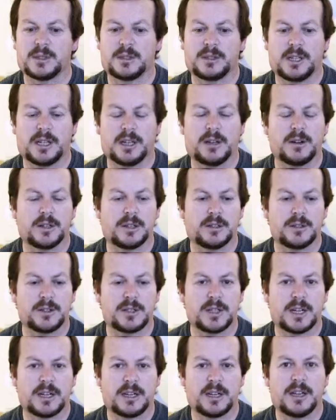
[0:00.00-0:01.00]
what they're going to
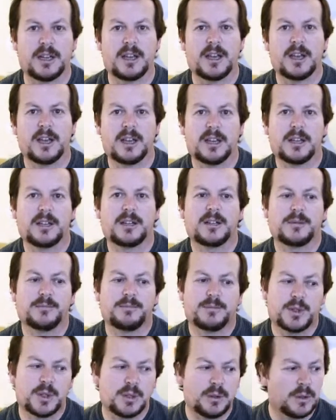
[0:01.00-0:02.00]
study,
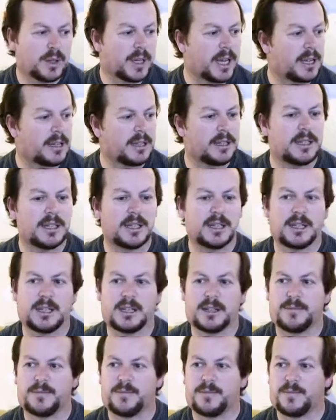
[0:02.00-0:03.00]
to look at
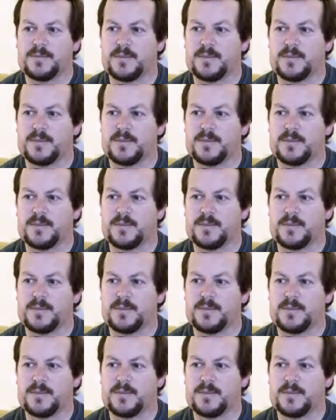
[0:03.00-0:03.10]
the